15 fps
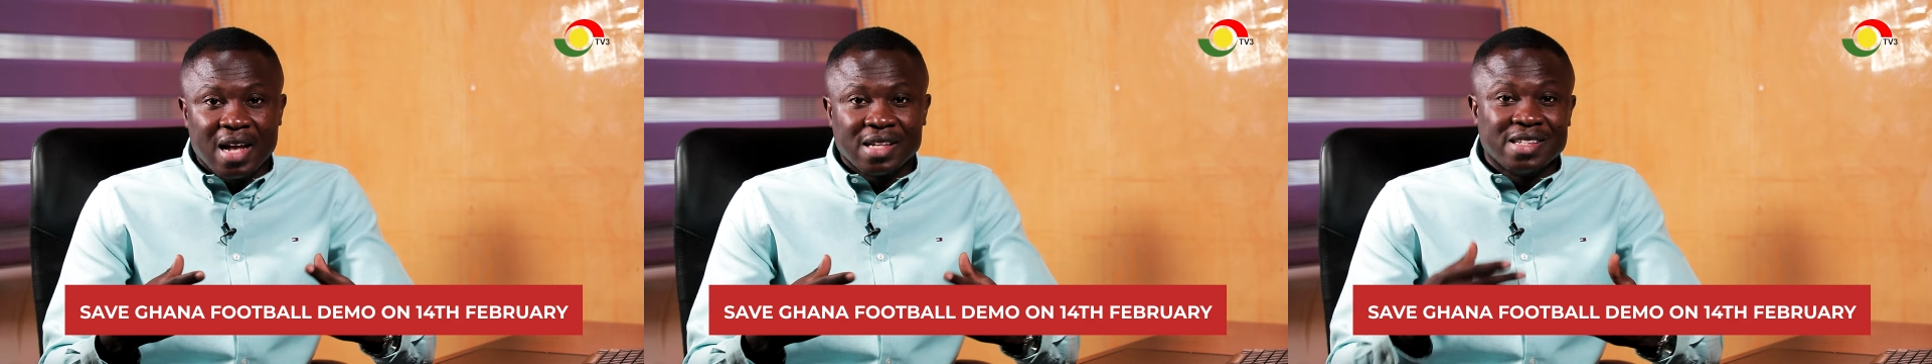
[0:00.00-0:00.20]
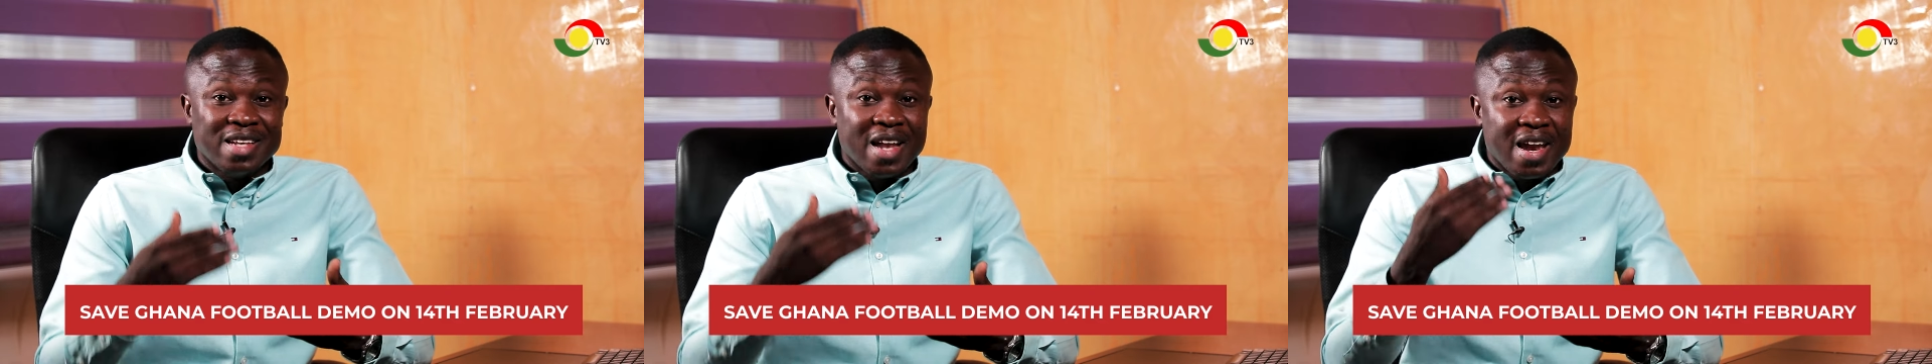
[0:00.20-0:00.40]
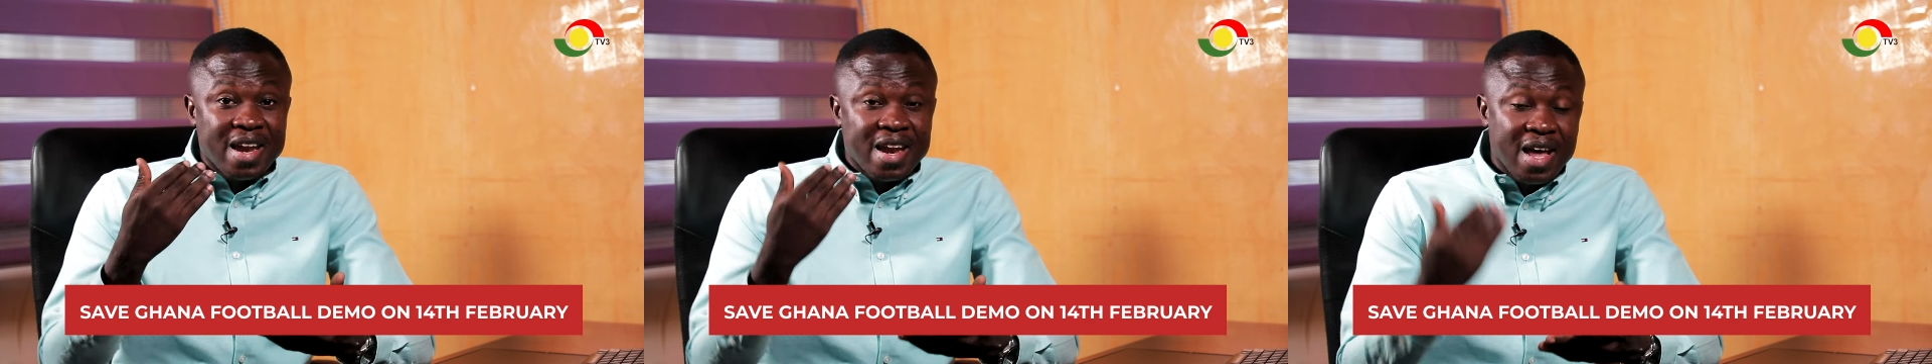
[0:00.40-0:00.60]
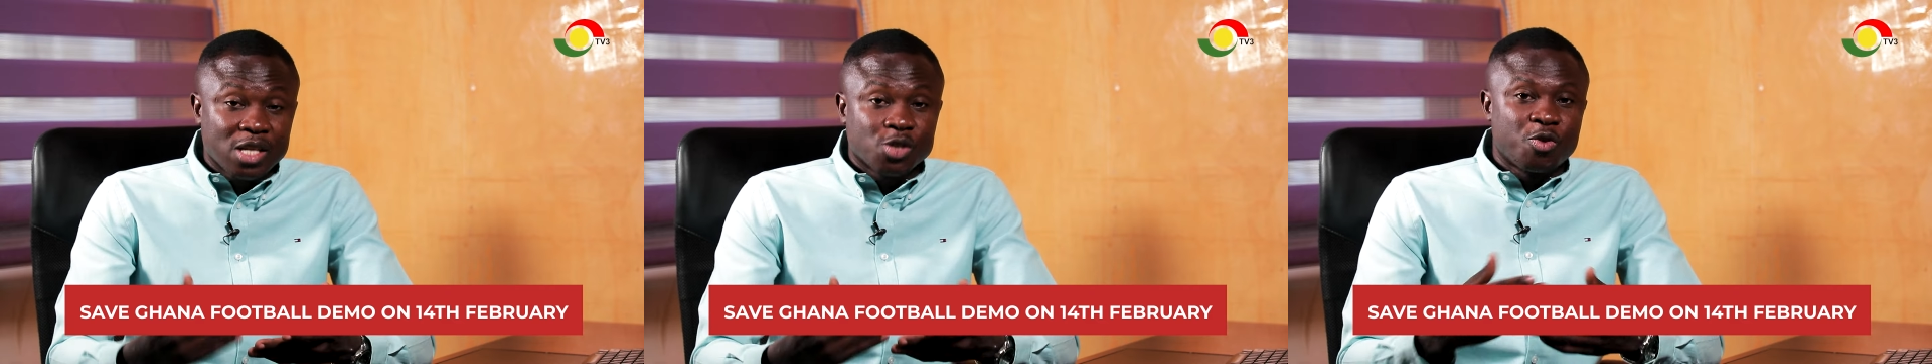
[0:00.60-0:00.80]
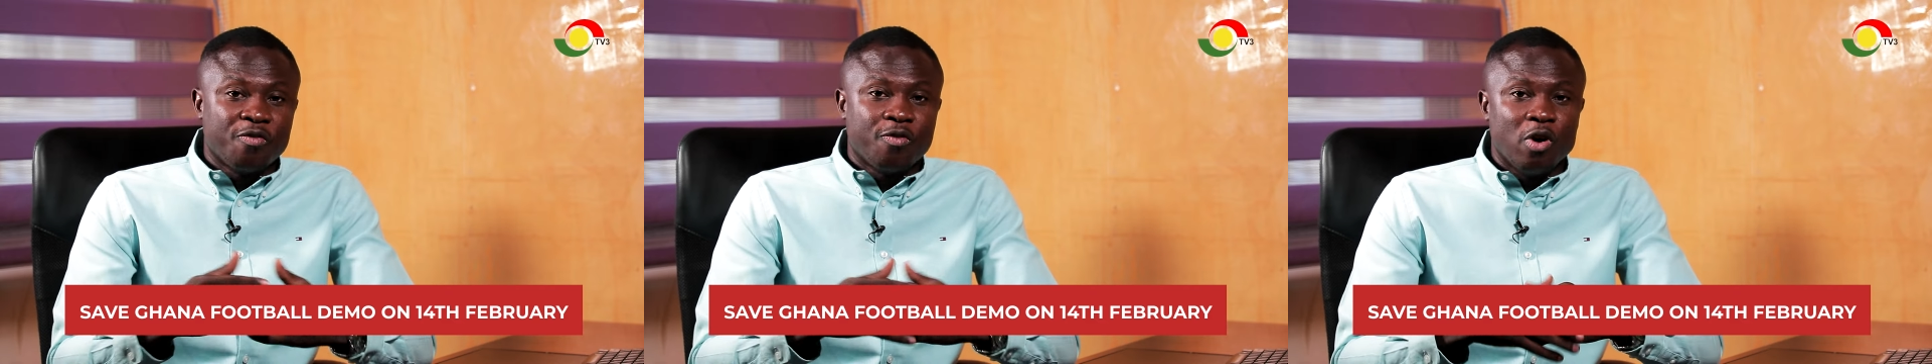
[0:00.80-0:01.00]
that the
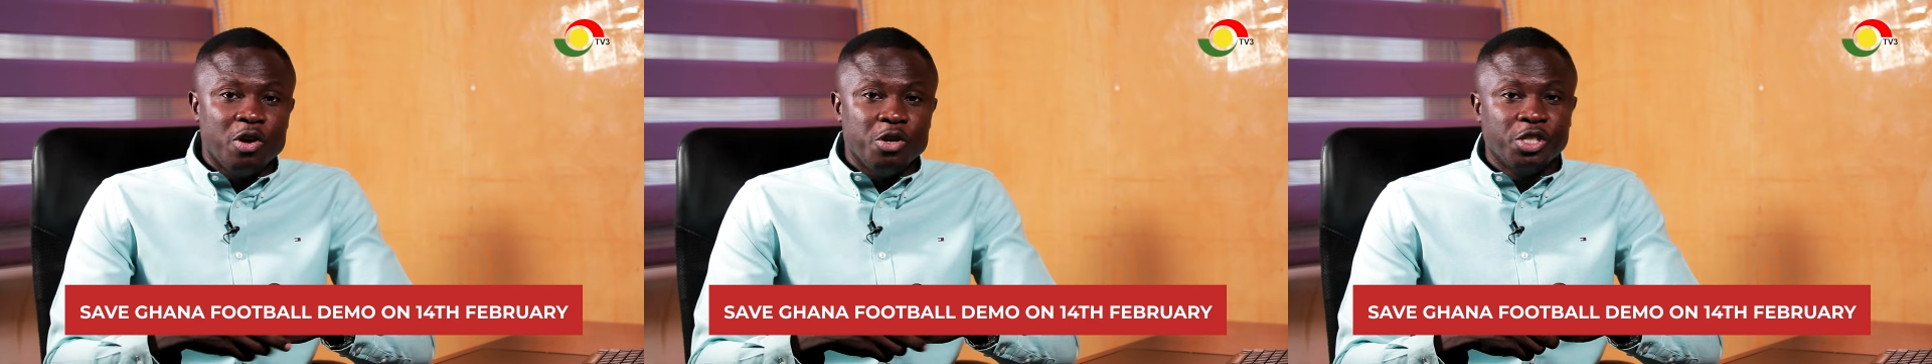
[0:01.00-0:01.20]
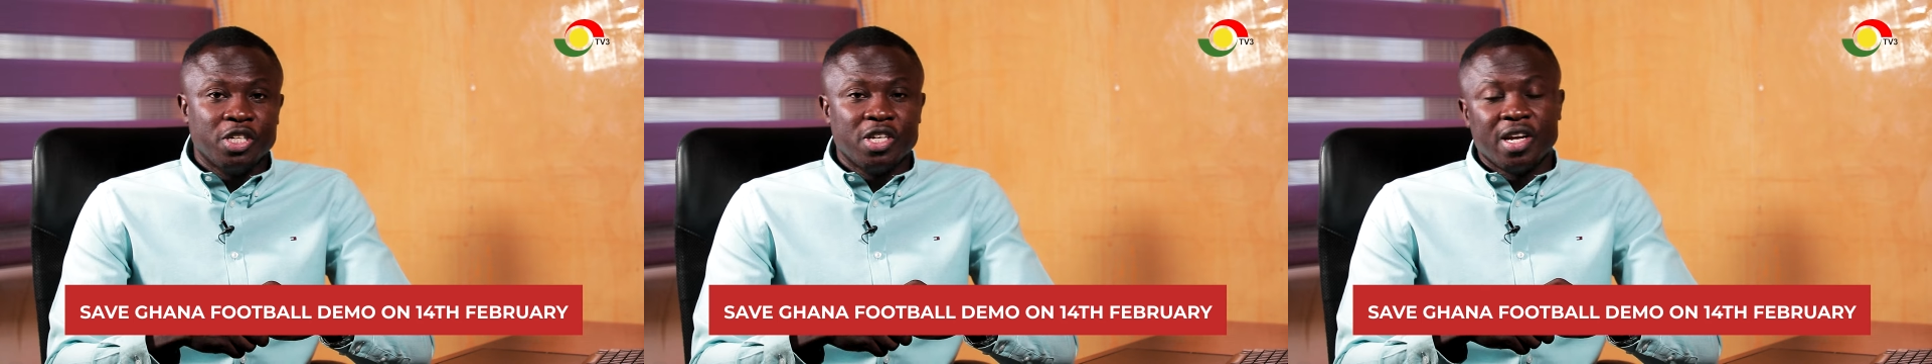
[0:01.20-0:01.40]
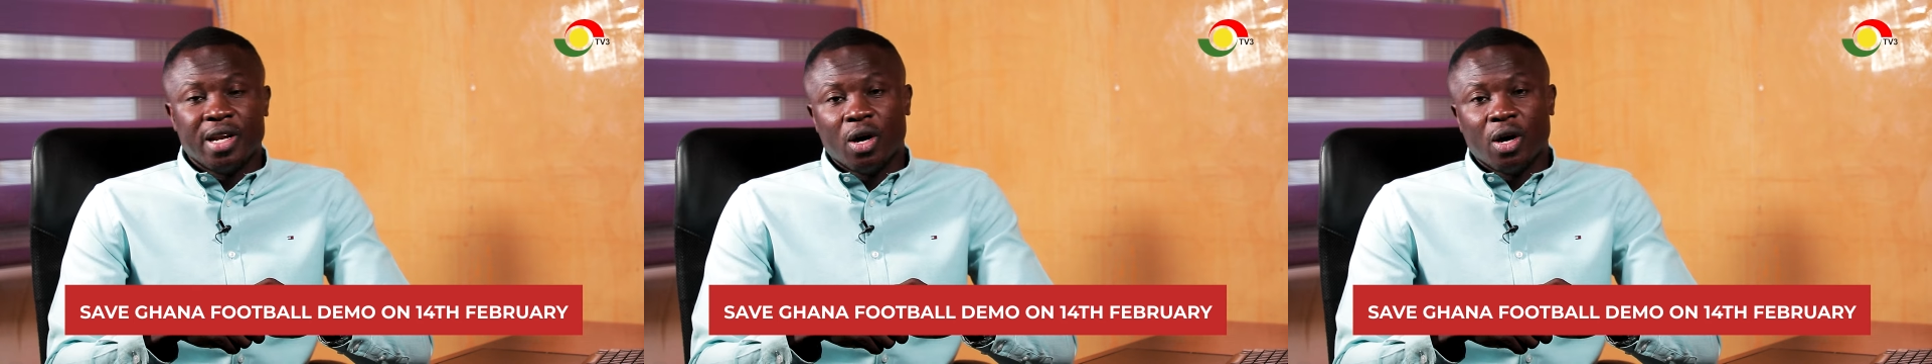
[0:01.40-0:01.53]
next revolution in